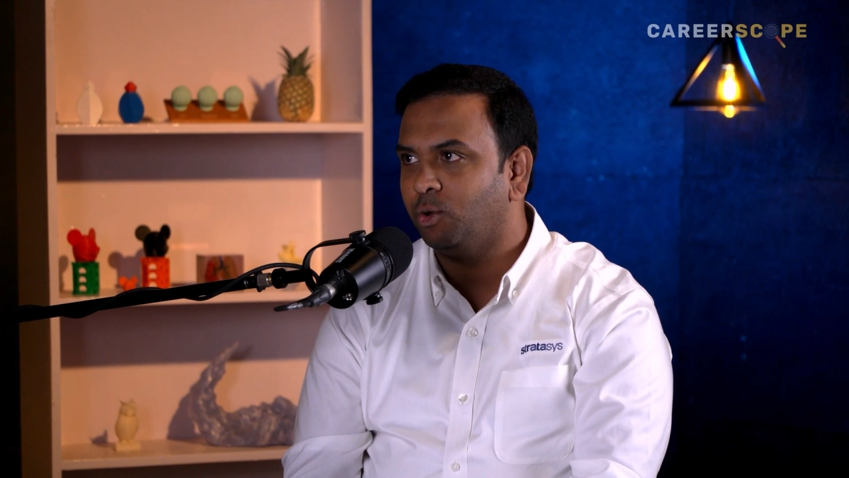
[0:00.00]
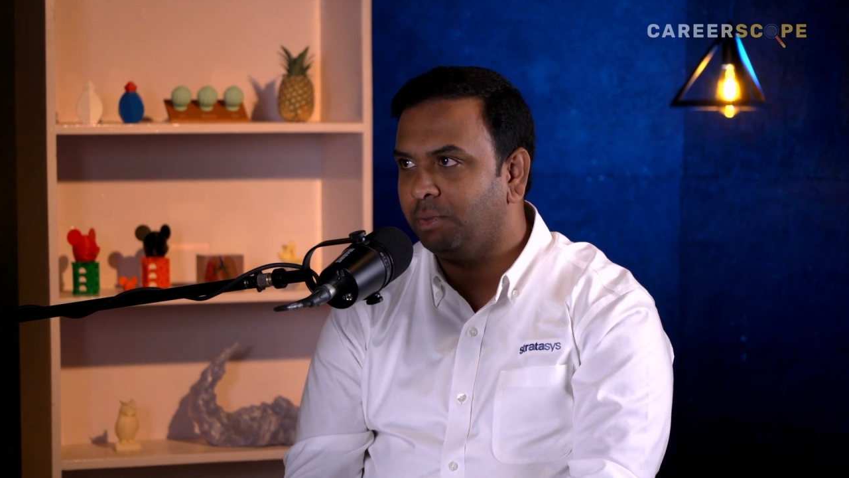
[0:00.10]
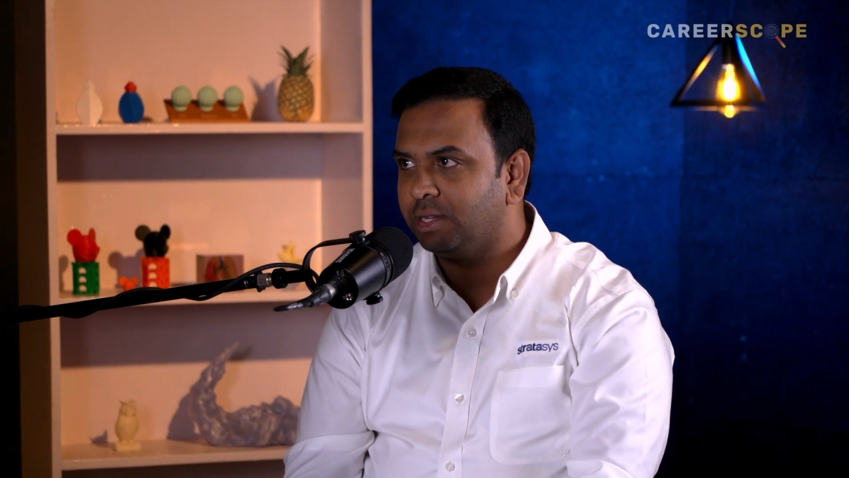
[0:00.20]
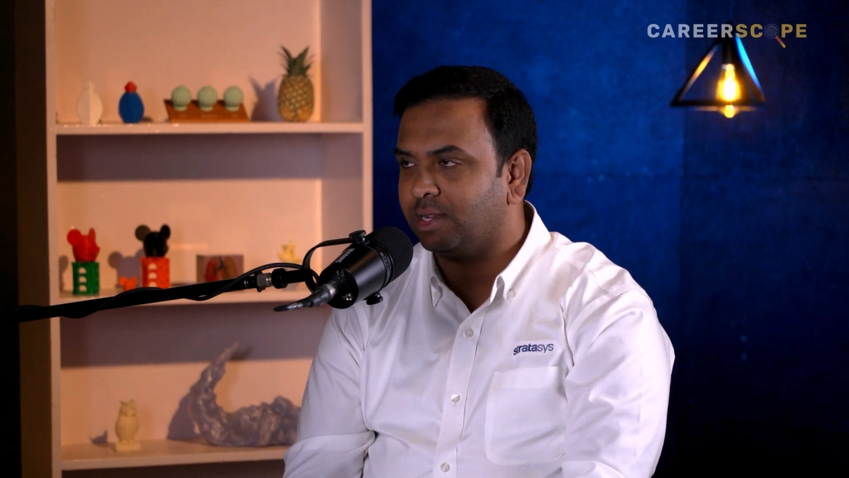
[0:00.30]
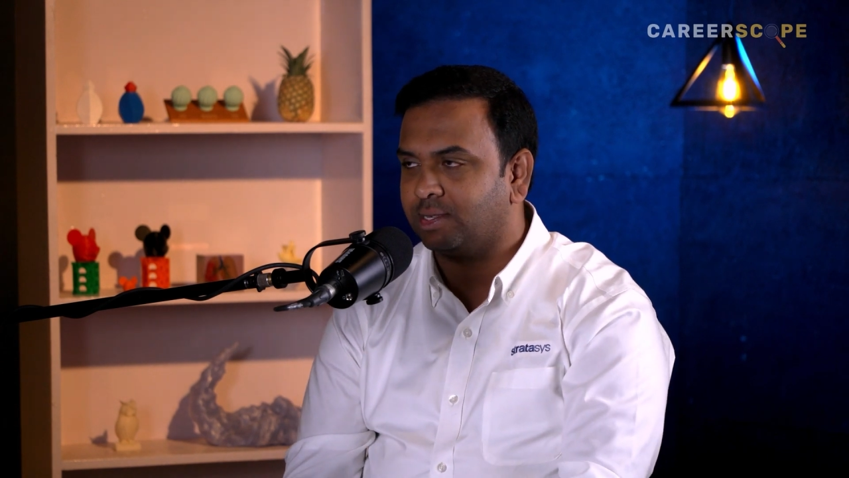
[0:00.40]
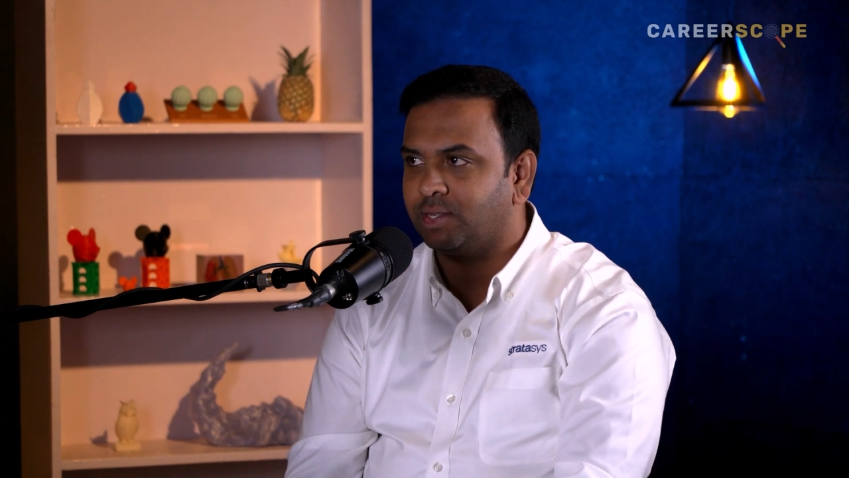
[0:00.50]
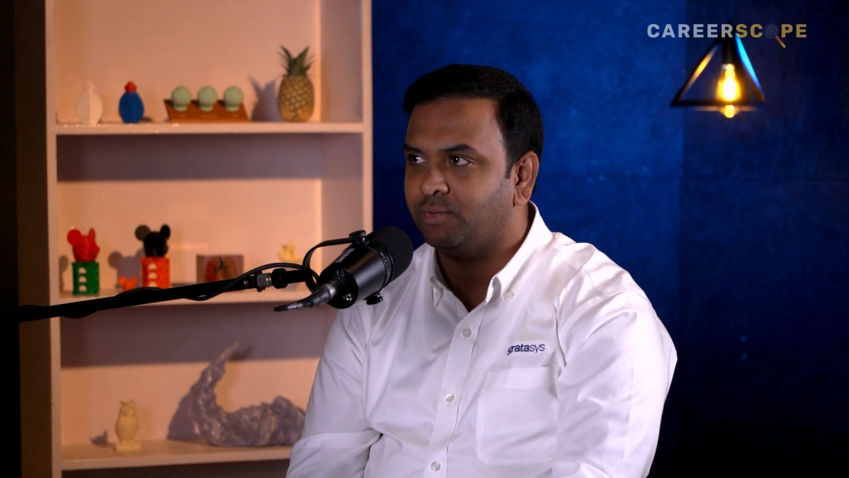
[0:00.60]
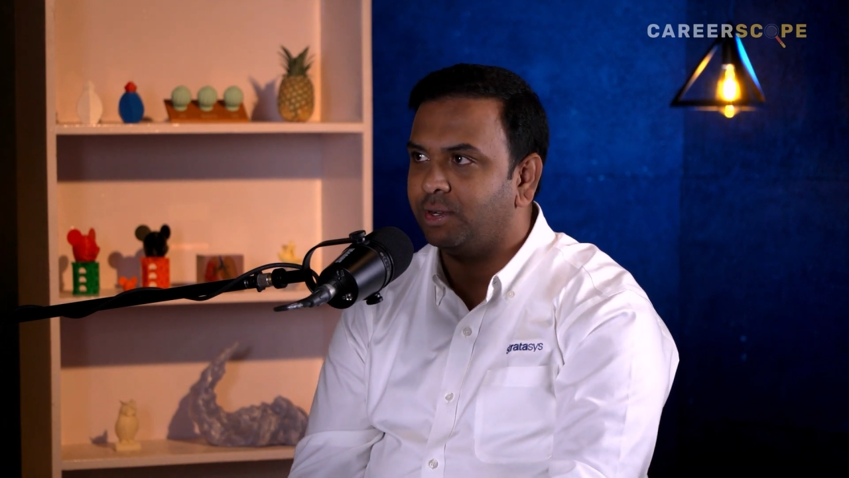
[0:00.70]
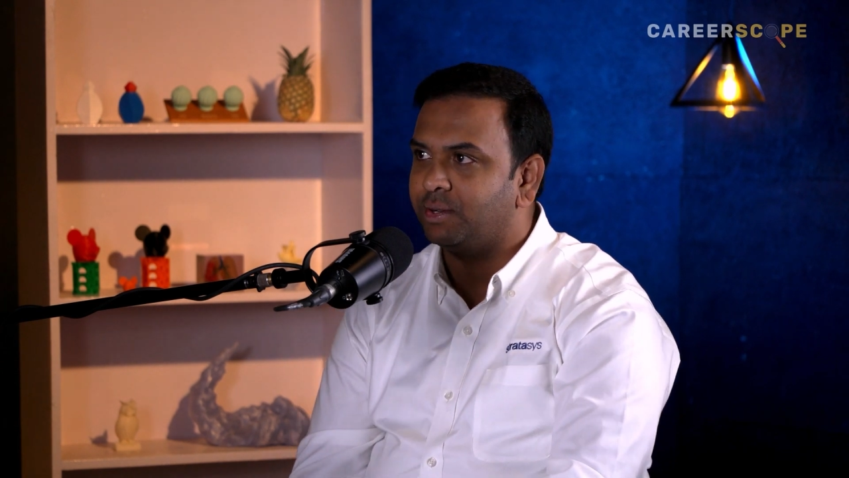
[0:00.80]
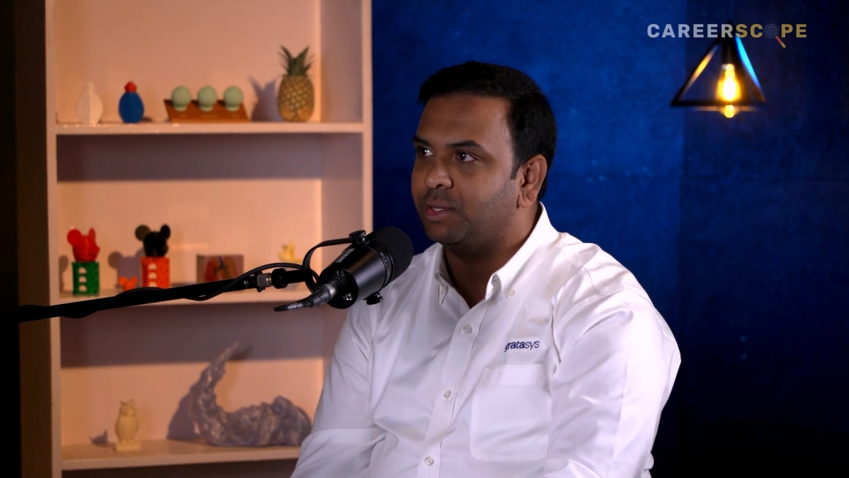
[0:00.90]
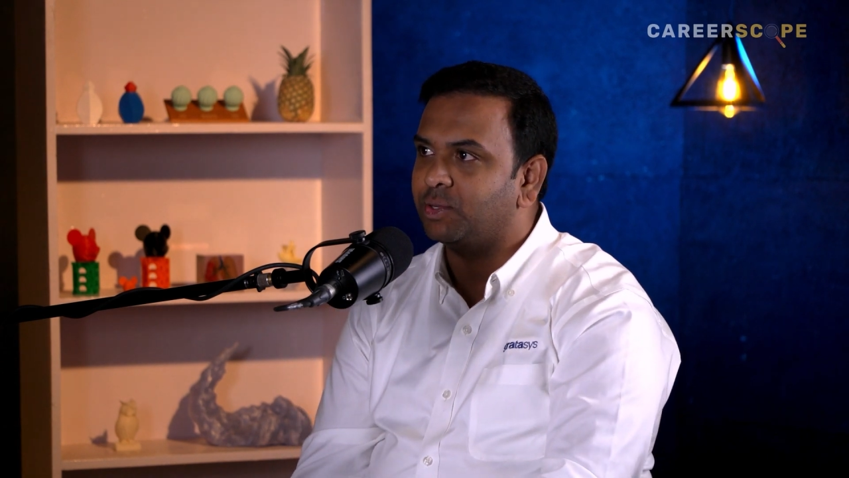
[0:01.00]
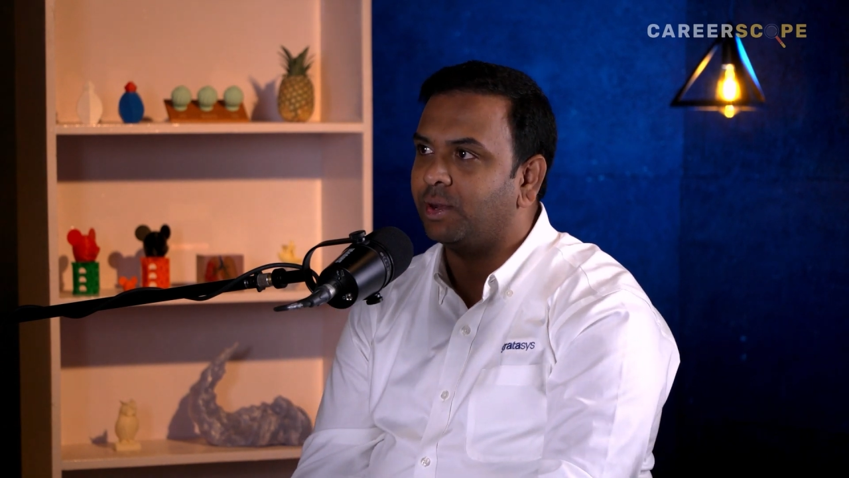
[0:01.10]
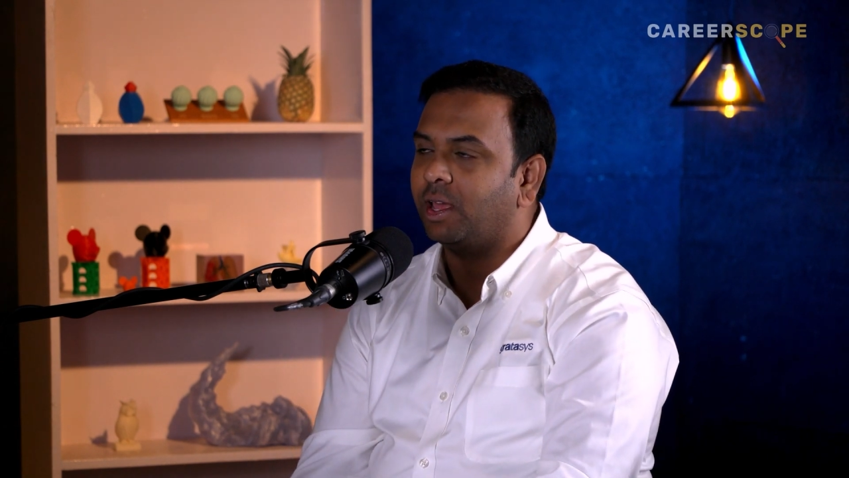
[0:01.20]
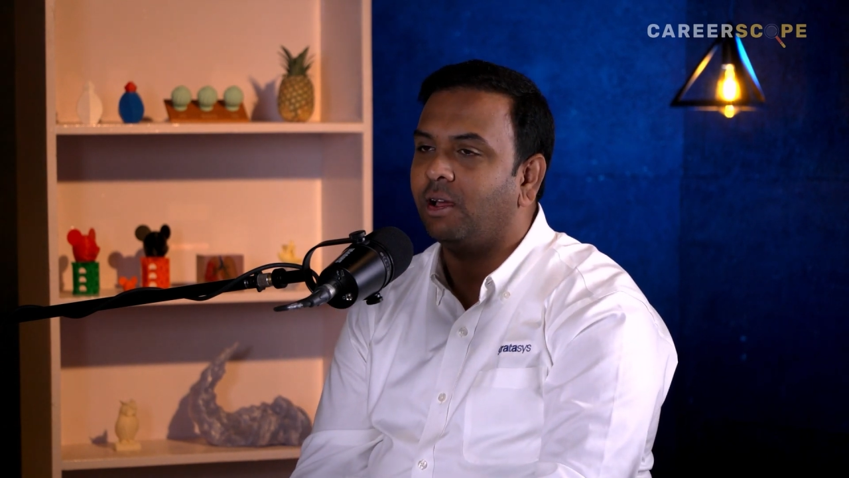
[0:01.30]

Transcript: you have been successful into this one.